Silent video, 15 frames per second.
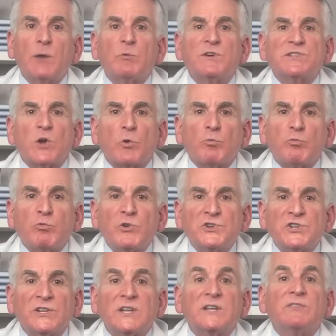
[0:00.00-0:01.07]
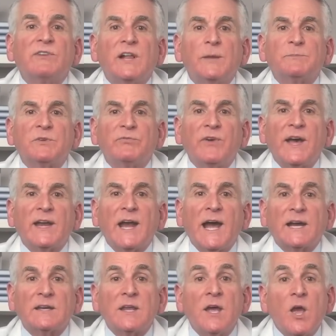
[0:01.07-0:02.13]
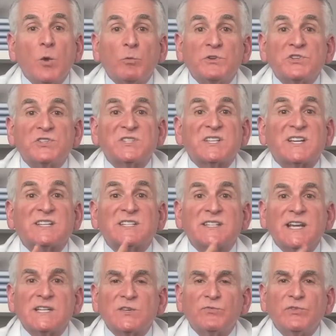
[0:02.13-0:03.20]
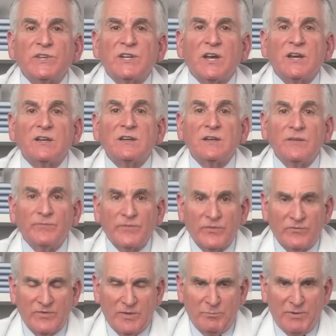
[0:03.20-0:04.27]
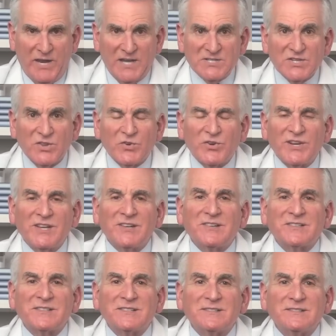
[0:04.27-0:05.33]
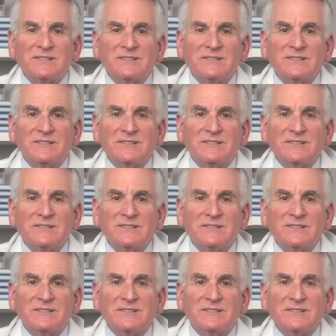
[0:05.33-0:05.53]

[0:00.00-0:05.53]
and was originally developed to fight acne, which it's successfully done for the past thirty years.